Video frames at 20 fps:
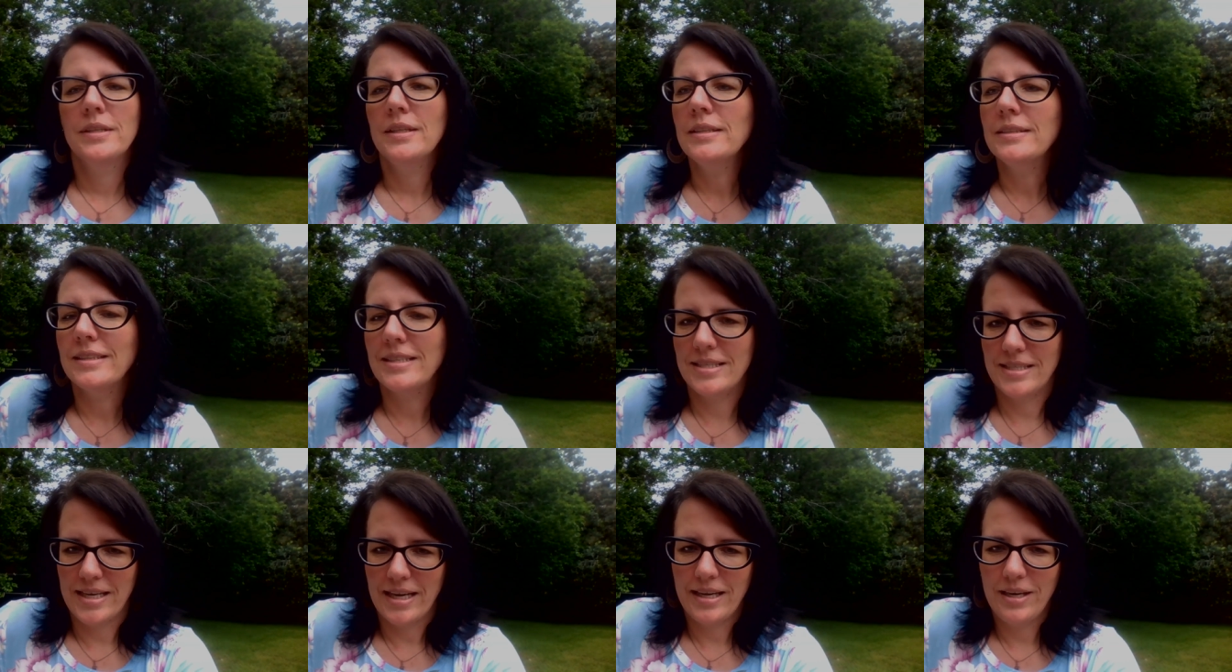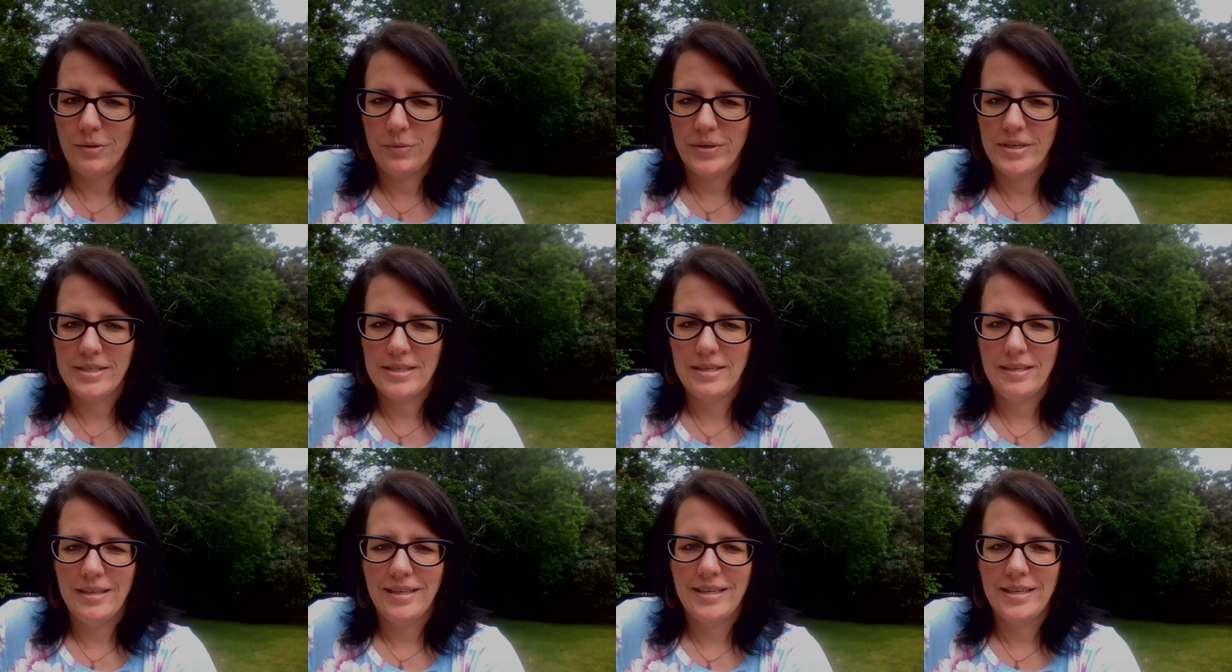The second
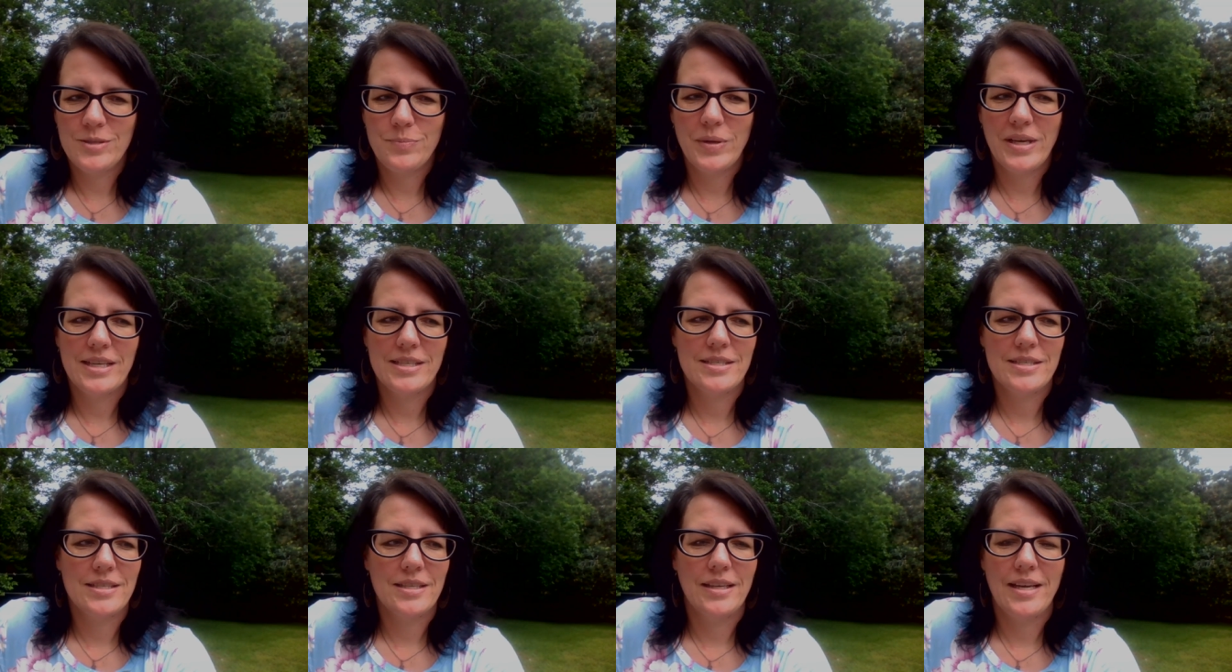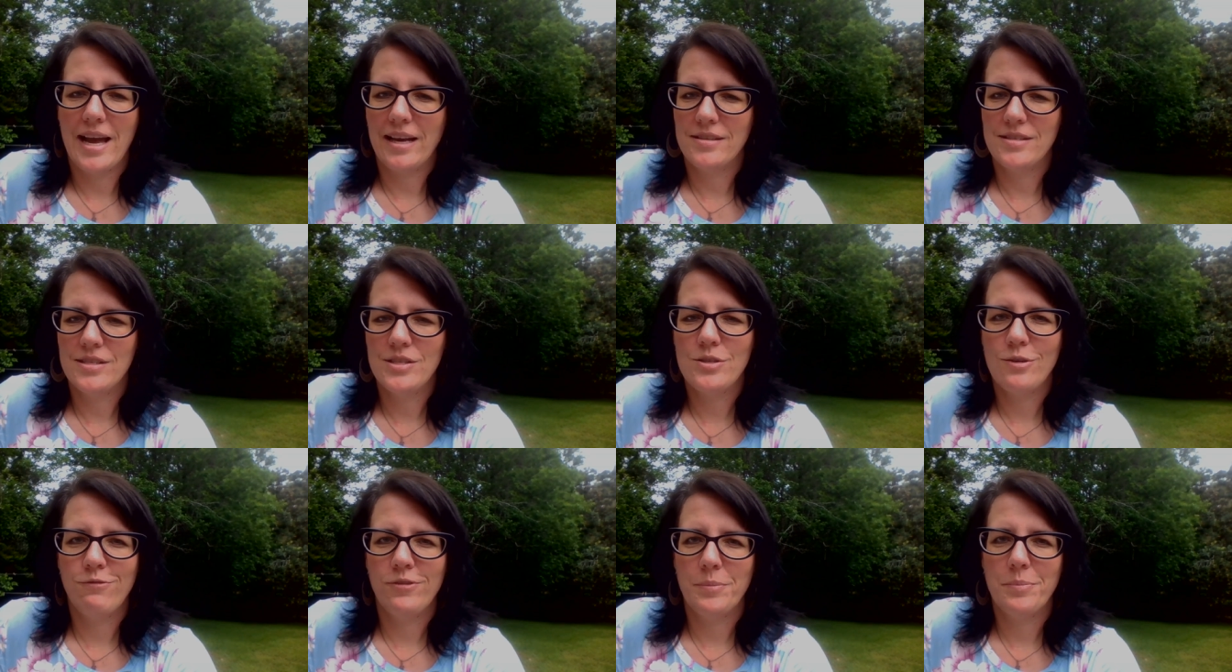reason is because accents
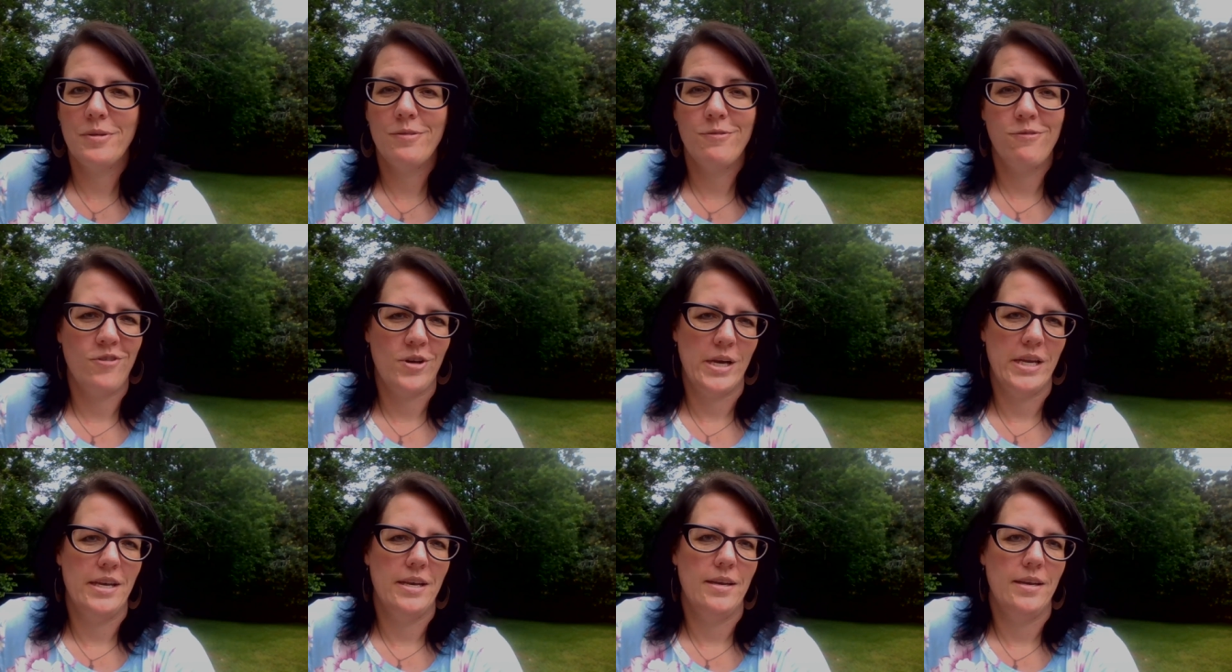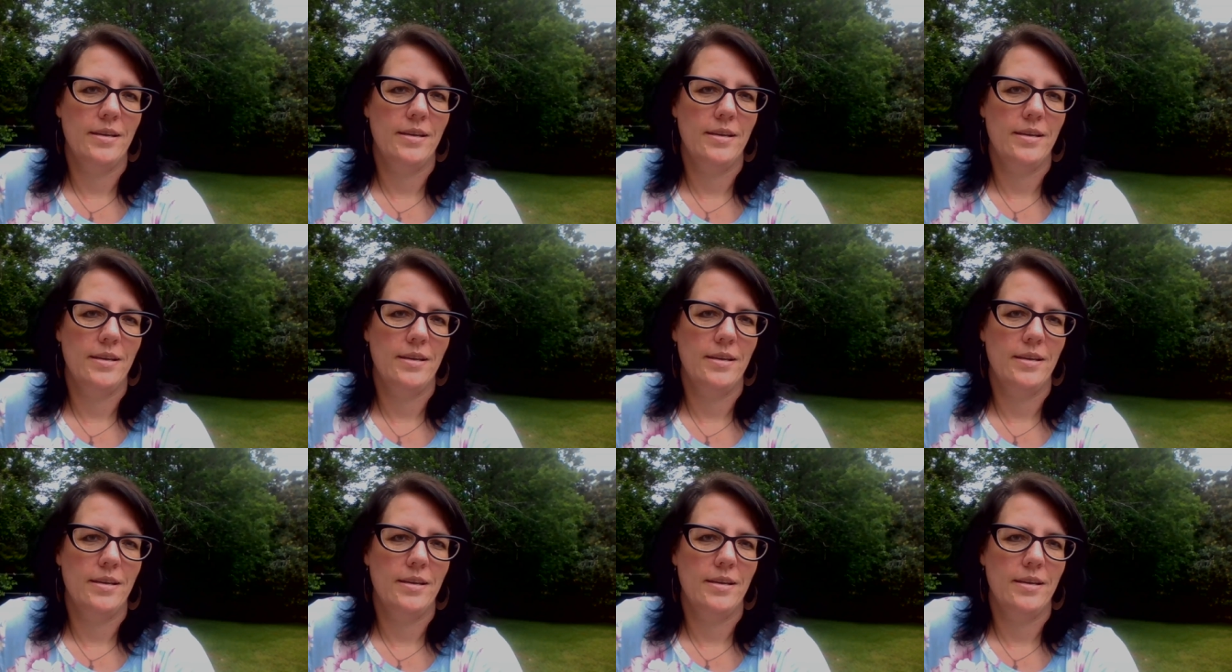are flippin' fun.